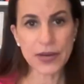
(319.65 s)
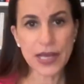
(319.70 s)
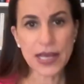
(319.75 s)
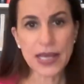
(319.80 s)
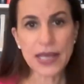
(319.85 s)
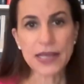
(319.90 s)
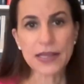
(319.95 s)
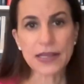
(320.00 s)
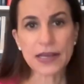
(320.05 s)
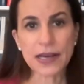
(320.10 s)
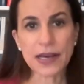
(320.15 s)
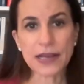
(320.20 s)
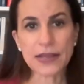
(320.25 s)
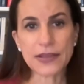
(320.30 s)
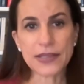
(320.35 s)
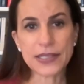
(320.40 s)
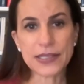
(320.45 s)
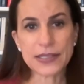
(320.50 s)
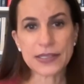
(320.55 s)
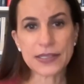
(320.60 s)
Now,
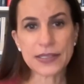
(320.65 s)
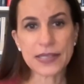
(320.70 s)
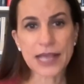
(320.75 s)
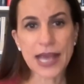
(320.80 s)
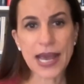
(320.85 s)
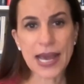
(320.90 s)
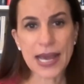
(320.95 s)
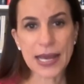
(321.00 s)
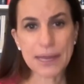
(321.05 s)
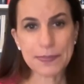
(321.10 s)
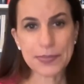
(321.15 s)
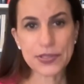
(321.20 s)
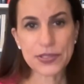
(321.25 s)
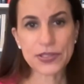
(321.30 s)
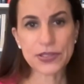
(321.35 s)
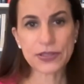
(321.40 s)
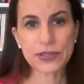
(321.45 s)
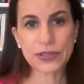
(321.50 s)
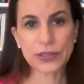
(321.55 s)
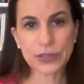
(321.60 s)
this is
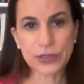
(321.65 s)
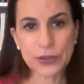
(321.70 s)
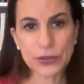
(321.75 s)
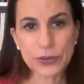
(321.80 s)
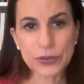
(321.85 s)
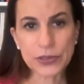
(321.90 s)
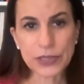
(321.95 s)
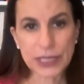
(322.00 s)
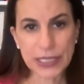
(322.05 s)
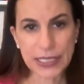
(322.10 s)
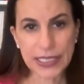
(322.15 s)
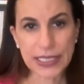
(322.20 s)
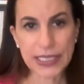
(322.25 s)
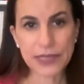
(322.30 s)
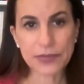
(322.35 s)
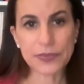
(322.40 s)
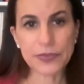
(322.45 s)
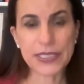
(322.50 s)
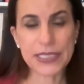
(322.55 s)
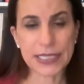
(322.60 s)

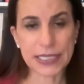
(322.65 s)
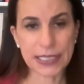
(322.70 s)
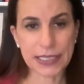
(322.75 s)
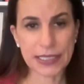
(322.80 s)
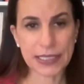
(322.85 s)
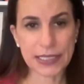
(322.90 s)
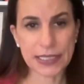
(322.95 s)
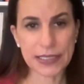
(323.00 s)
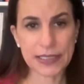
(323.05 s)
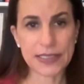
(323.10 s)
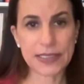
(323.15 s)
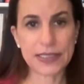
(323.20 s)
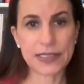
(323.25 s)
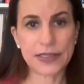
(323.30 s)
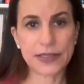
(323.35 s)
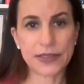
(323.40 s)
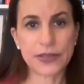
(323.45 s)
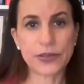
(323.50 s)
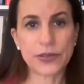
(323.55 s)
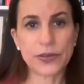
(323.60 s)
absolutely ridiculous
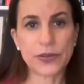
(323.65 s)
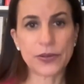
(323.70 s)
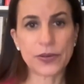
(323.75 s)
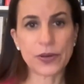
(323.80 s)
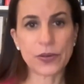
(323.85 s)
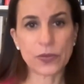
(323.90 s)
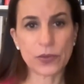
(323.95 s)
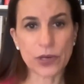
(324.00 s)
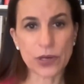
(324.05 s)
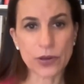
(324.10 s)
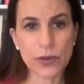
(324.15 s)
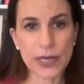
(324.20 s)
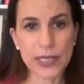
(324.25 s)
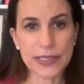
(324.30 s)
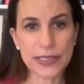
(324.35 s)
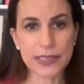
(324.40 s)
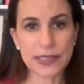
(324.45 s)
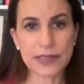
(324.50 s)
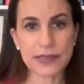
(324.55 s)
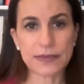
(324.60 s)
to
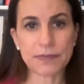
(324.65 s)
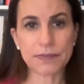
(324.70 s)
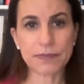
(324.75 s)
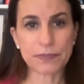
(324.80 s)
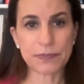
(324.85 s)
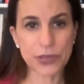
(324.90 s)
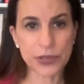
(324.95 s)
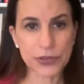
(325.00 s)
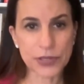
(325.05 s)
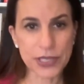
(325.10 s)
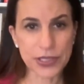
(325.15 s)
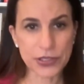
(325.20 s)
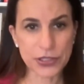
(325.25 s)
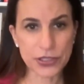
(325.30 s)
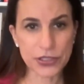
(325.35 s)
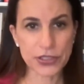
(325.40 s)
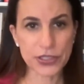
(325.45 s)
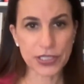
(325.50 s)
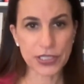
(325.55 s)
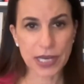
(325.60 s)
request
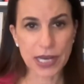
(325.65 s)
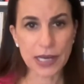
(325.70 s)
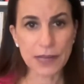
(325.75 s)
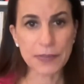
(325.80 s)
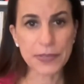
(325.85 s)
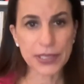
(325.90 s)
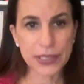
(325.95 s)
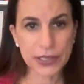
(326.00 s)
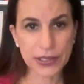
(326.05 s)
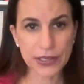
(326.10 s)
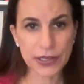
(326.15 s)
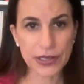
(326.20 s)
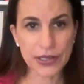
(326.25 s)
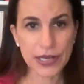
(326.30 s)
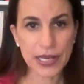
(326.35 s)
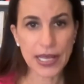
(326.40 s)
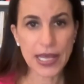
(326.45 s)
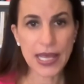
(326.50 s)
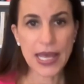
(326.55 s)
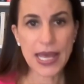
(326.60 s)
protesters to come
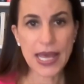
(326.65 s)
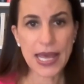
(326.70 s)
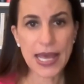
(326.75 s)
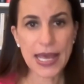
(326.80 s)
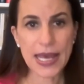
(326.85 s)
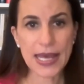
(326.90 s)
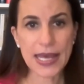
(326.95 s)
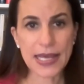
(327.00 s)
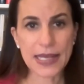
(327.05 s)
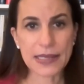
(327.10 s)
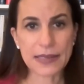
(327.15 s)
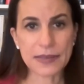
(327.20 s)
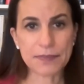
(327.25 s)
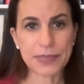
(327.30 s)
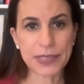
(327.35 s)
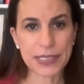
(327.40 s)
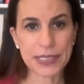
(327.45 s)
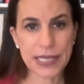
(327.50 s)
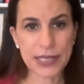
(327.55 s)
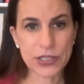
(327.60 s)
here
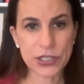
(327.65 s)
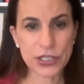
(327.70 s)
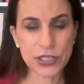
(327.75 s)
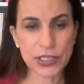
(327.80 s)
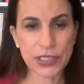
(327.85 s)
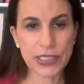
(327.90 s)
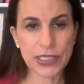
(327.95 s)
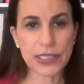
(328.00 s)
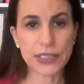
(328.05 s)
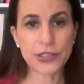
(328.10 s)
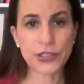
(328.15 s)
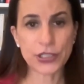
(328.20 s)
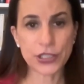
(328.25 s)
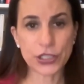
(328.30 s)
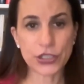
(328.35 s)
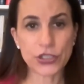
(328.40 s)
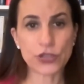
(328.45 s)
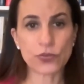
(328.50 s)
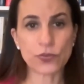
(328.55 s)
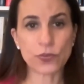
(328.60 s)
and potentially
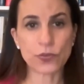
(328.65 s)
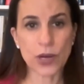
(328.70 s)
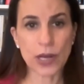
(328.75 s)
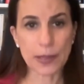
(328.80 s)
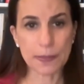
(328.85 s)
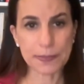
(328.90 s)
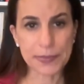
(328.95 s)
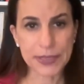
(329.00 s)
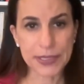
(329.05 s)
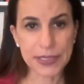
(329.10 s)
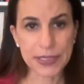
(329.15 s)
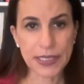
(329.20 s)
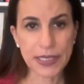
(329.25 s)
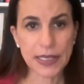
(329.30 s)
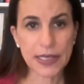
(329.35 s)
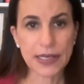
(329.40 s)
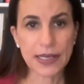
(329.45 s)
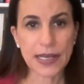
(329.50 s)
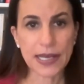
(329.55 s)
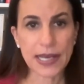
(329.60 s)
disrupt
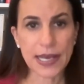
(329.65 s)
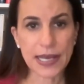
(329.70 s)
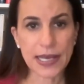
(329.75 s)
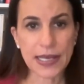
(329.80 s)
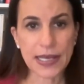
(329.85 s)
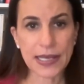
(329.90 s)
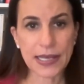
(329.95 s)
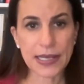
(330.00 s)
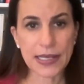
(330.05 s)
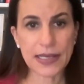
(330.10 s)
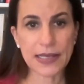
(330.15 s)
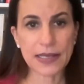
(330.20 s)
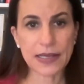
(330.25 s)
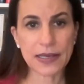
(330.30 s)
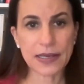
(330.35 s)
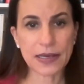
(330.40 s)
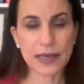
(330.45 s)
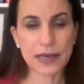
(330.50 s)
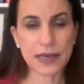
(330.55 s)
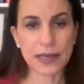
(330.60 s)

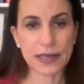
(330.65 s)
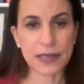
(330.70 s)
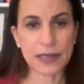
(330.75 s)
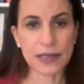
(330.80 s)
a